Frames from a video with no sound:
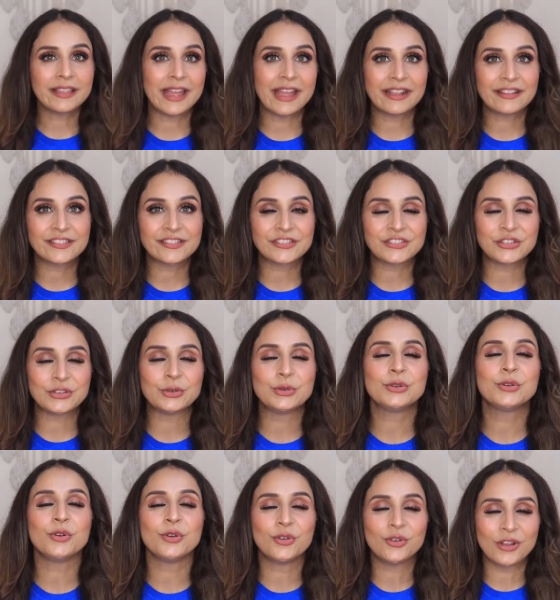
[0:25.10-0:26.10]
thanks to
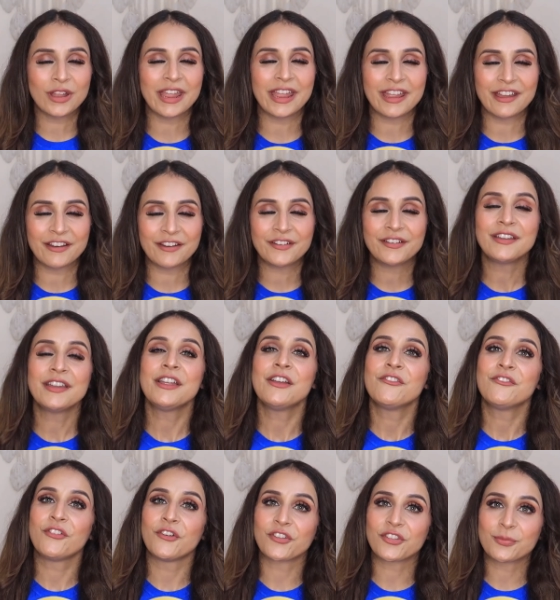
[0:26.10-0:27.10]
Gugu Hair
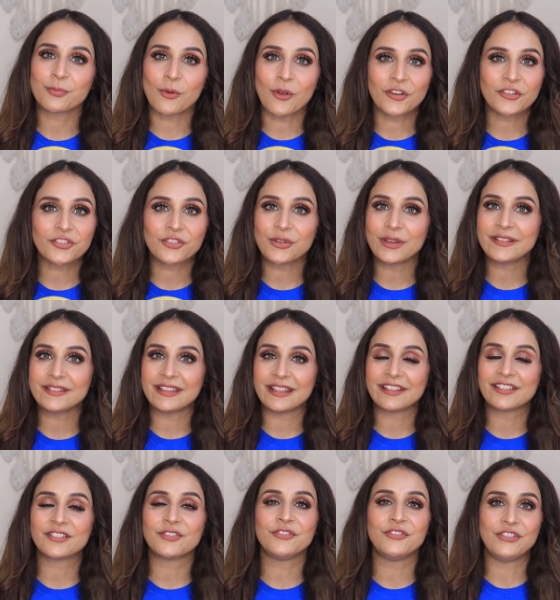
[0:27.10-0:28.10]
for sponsoring
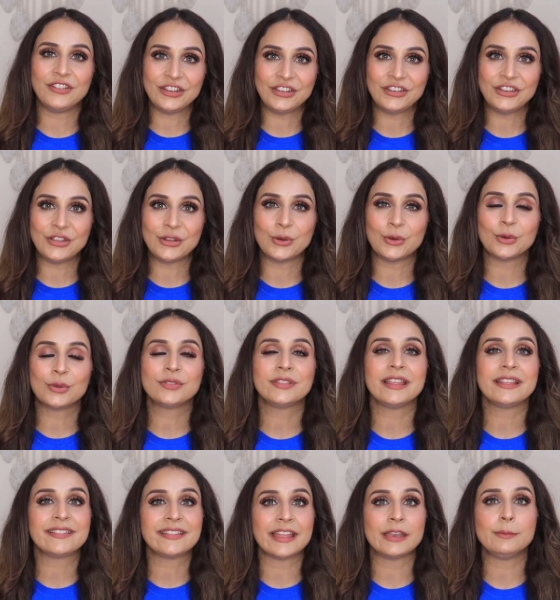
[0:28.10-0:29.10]
this video.
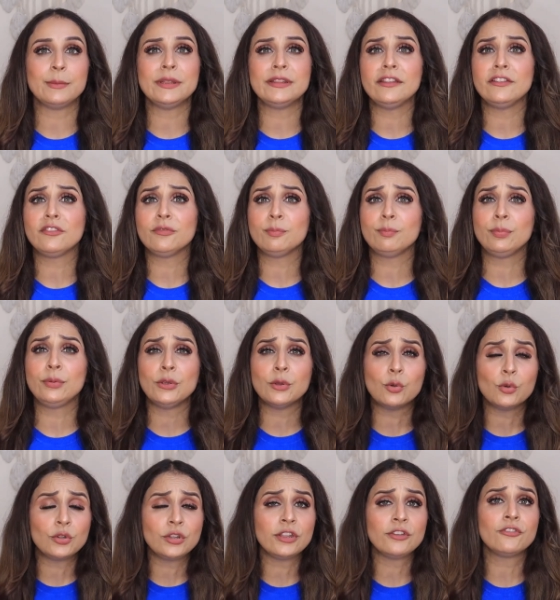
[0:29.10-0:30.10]
They sent me these
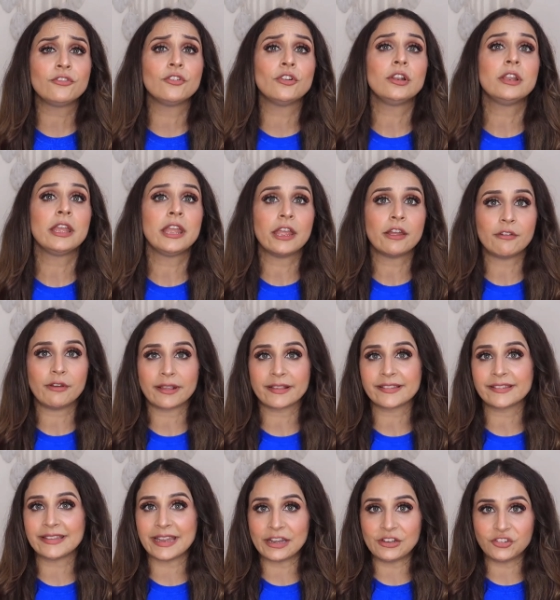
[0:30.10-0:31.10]
beautiful hair
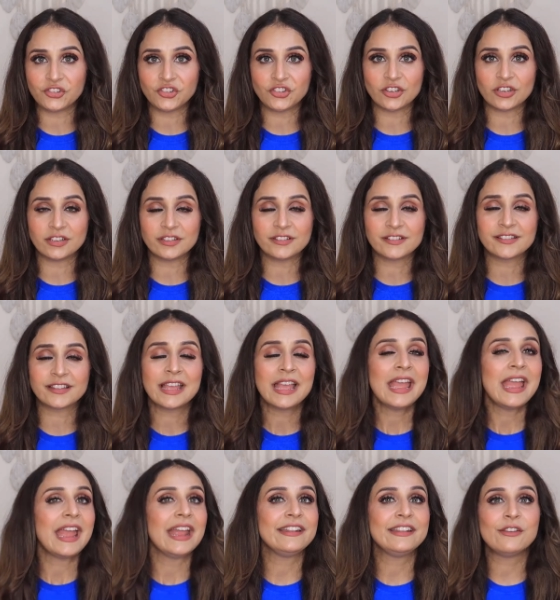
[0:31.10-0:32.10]
extensions
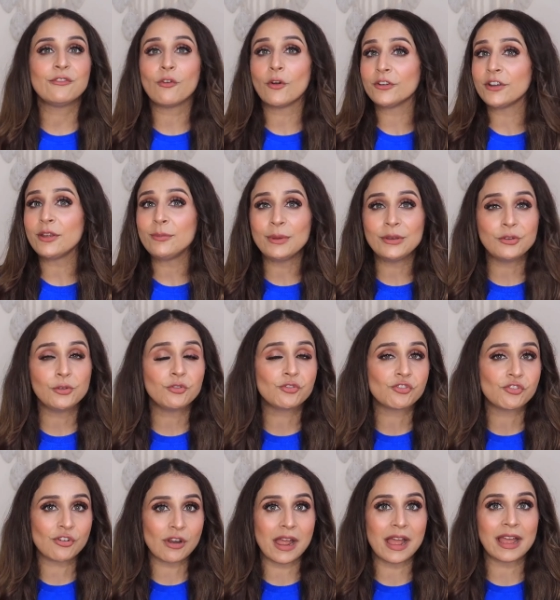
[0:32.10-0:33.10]
and they wanted me to
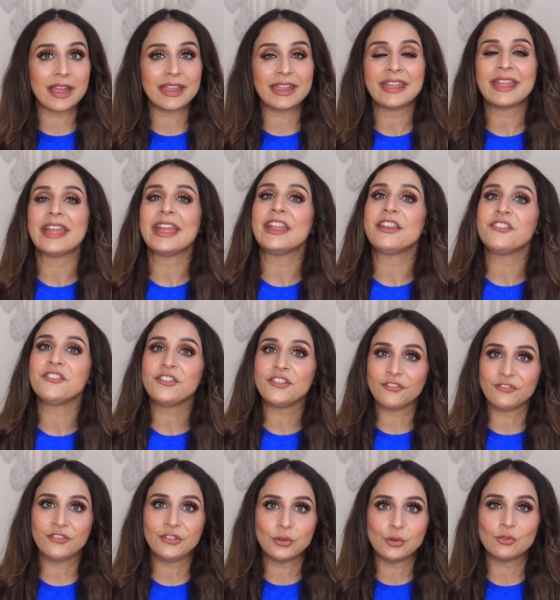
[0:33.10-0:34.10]
try and
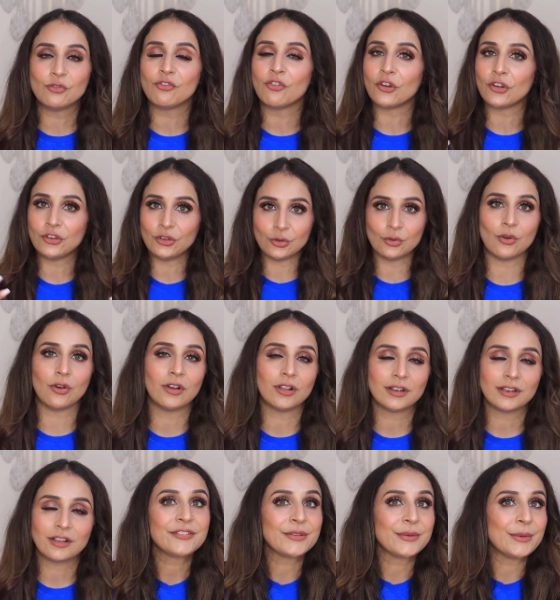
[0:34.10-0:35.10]
review for you all.
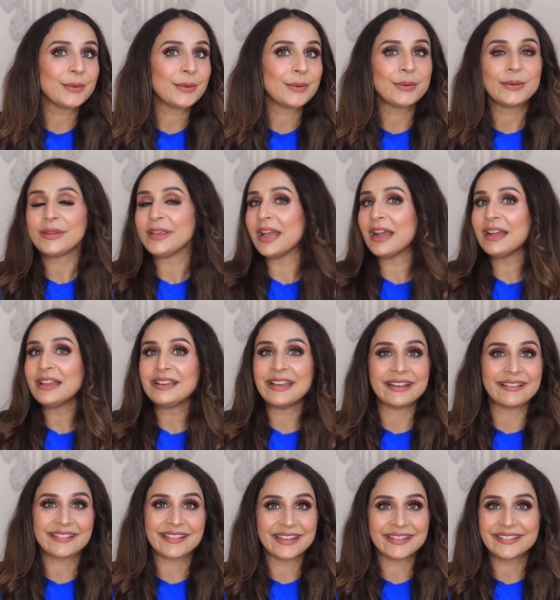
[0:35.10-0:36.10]
So yeah,
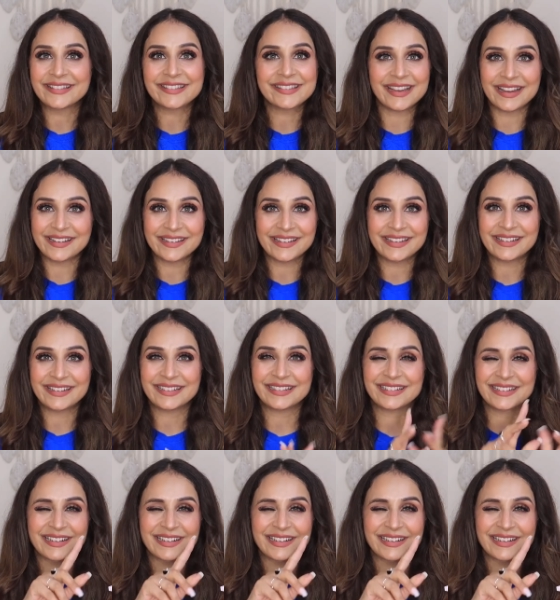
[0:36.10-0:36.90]
let's get started.